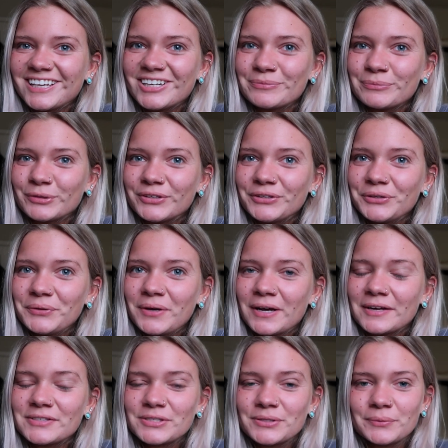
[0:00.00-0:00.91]
Good morning you
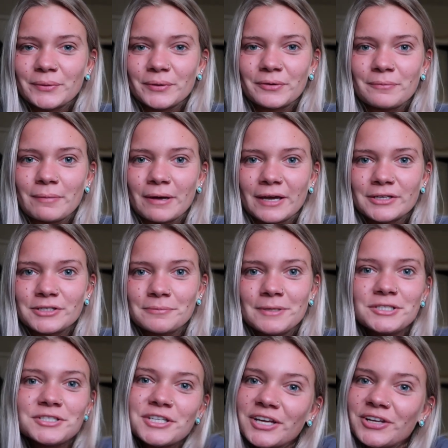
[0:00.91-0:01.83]
guys and welcome back to
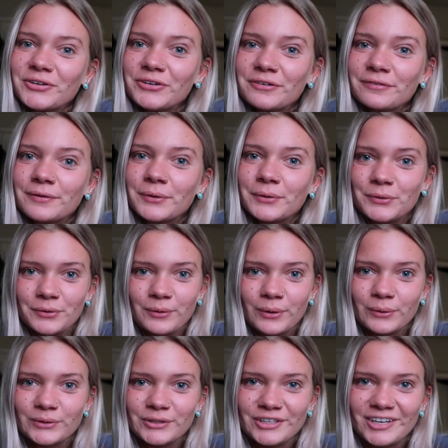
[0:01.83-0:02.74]
my channel. If you're new
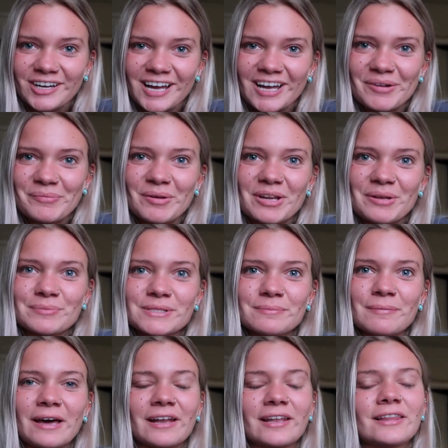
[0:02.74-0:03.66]
around here, hi, my name
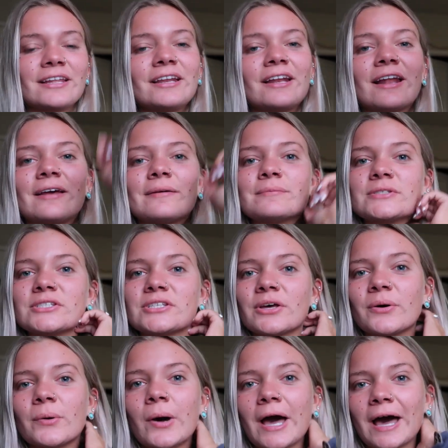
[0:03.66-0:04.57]
is Madeline. I'm
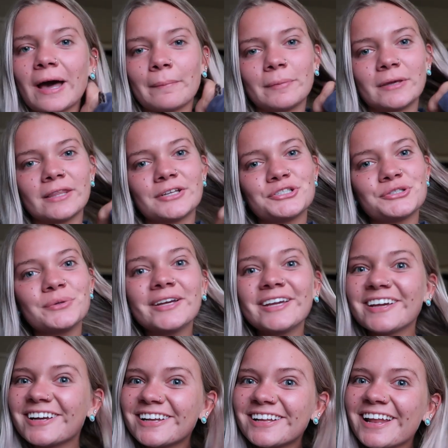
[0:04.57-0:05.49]
so happy that you're
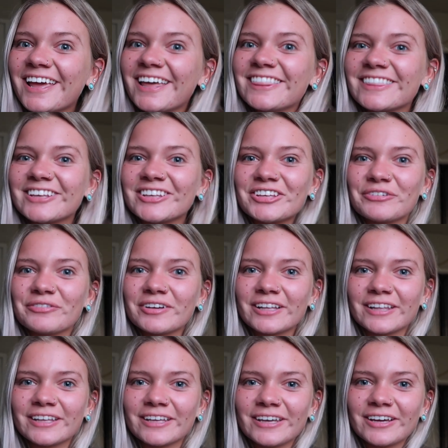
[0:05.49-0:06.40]
here today. Thank you for
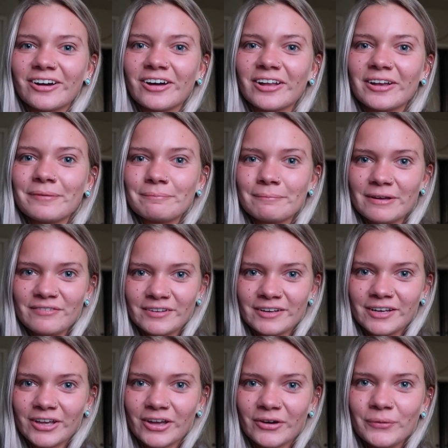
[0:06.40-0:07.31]
clicking on my
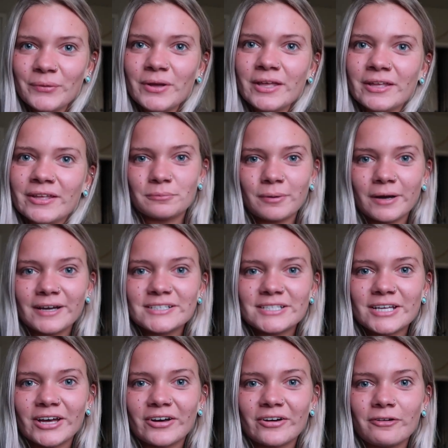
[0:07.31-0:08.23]
video. You can probably
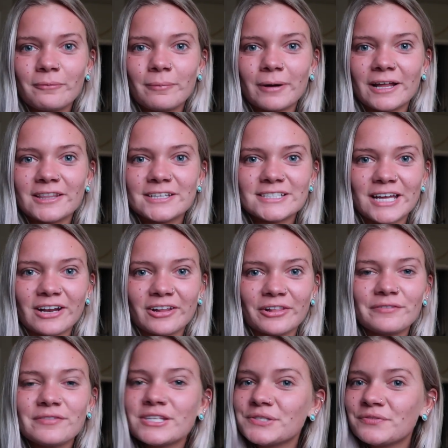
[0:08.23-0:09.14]
tell by the
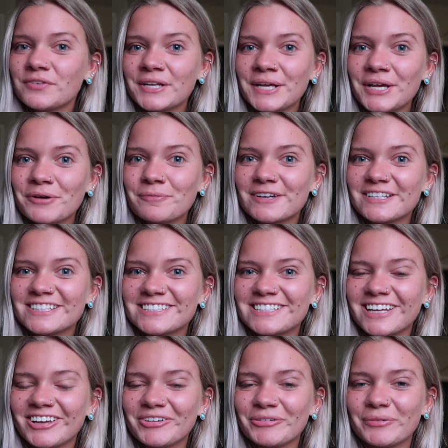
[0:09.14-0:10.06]
title of this video, but
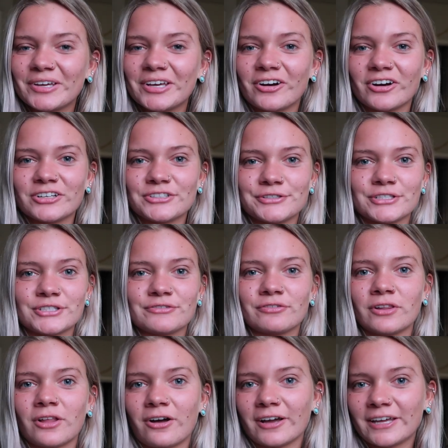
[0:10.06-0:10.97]
today we are
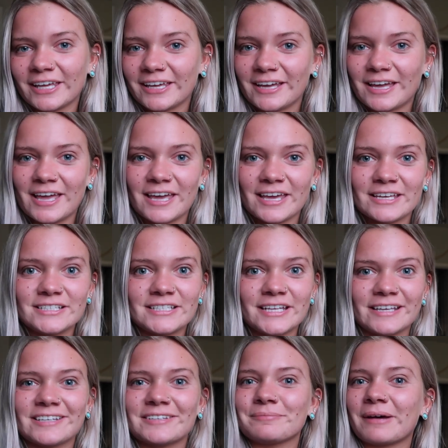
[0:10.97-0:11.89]
just vlogging a
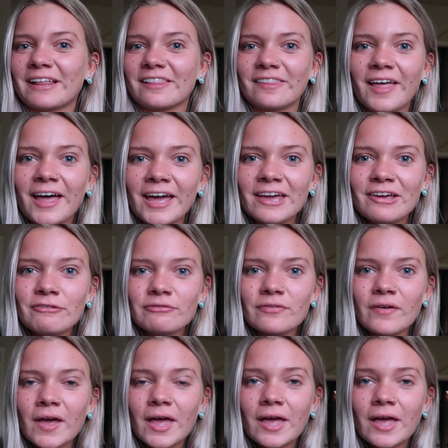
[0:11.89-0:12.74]
day in my life.